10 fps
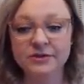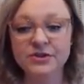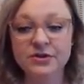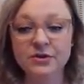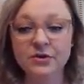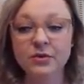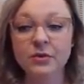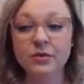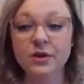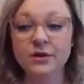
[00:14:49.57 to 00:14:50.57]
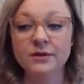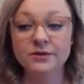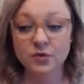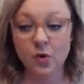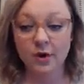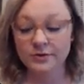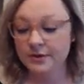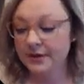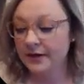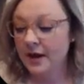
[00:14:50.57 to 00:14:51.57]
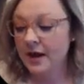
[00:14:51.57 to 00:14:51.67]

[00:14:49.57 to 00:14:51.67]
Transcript: to the squadron